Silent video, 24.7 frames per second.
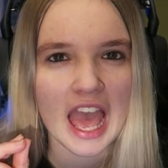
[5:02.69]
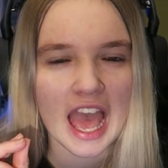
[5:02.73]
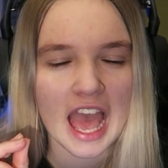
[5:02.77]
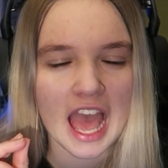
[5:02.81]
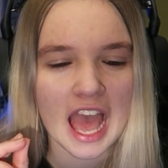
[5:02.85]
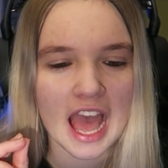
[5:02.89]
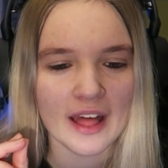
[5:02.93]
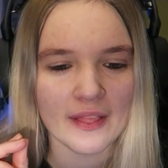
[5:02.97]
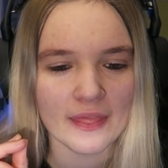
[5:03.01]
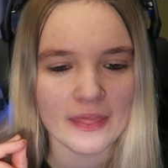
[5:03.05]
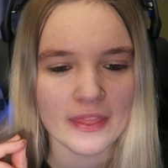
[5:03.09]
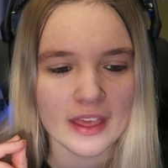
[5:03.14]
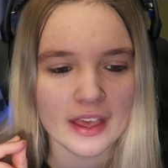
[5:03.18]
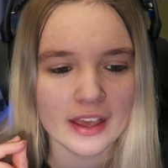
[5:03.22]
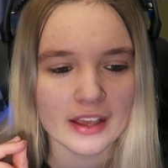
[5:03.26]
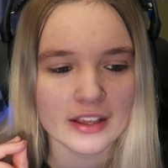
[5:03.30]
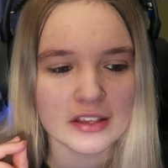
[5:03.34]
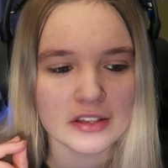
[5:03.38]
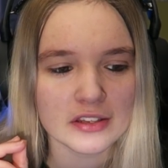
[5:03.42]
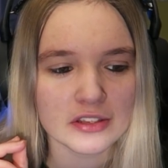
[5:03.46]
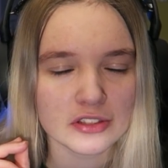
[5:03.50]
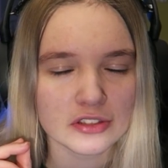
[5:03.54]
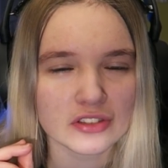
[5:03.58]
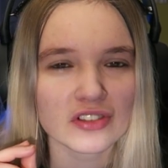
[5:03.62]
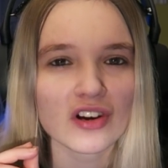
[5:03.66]
and
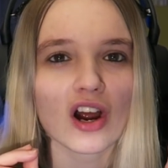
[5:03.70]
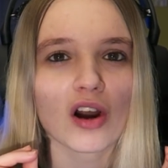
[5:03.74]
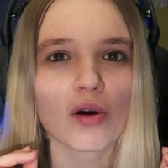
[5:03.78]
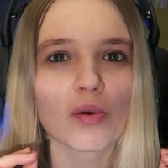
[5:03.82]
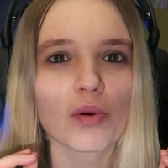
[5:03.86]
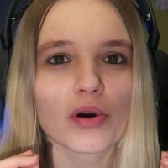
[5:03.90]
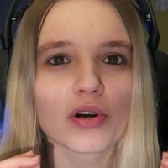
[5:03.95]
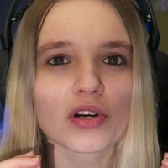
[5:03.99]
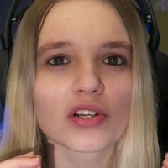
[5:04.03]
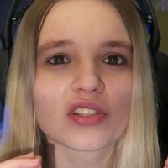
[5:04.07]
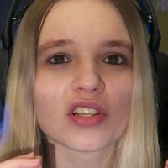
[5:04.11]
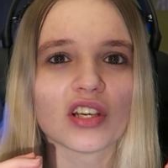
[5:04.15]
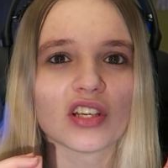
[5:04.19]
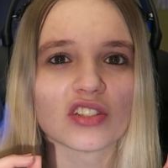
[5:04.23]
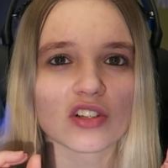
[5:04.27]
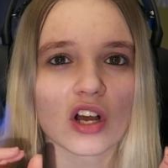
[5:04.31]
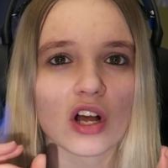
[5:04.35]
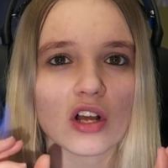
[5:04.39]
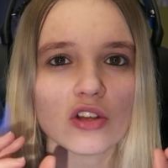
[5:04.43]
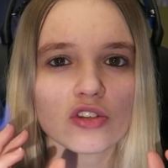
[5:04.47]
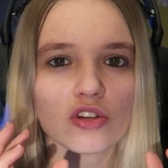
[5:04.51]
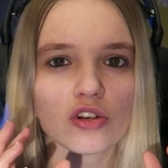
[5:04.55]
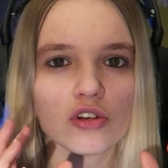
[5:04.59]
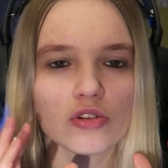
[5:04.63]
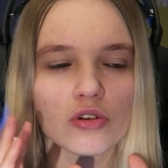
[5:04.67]
Star Wars is
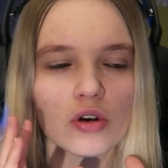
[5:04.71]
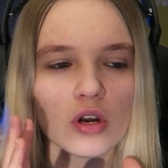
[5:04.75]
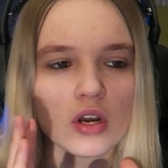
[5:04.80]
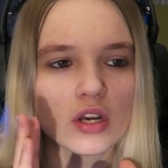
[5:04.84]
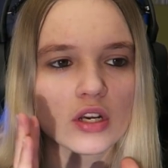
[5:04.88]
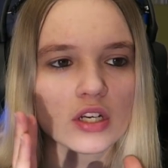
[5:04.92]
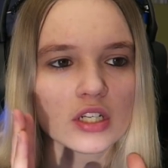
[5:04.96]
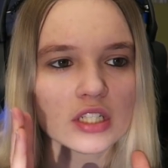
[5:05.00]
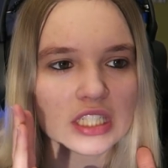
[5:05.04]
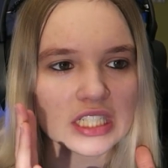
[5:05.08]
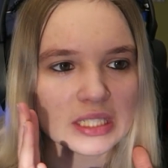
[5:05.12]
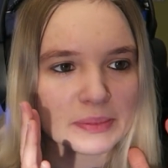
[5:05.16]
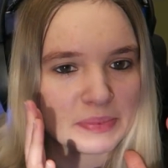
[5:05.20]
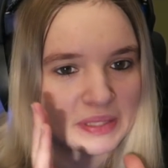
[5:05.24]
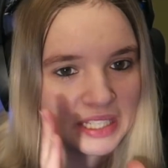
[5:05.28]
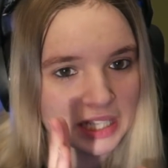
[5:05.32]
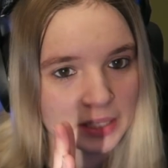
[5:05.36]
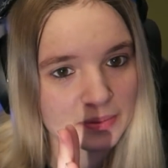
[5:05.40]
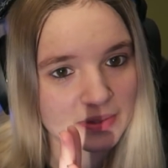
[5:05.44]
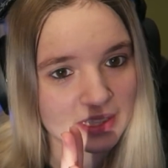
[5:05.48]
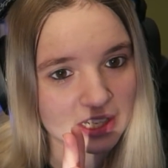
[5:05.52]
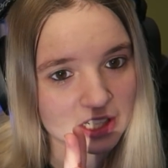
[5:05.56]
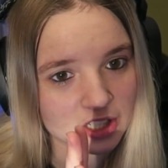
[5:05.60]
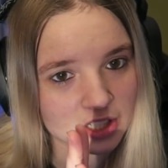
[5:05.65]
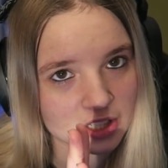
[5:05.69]
also a big
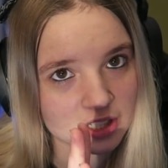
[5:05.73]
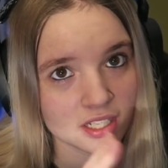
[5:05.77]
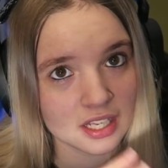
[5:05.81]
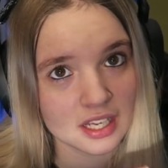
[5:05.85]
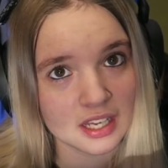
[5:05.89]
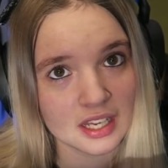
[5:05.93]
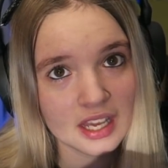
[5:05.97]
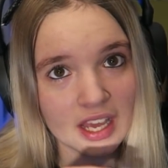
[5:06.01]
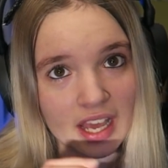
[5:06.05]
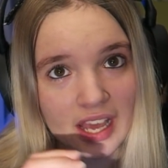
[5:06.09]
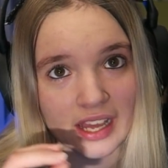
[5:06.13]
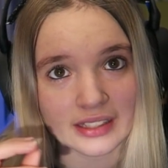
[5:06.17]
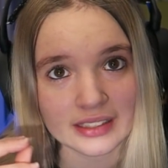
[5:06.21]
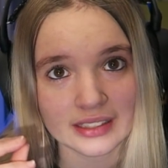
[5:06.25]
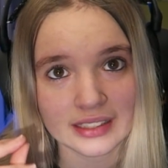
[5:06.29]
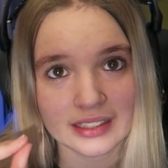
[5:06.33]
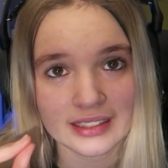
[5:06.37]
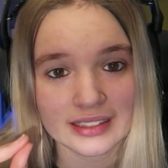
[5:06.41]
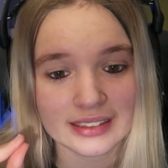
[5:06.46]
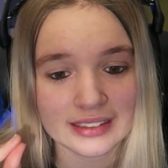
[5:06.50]
obsession and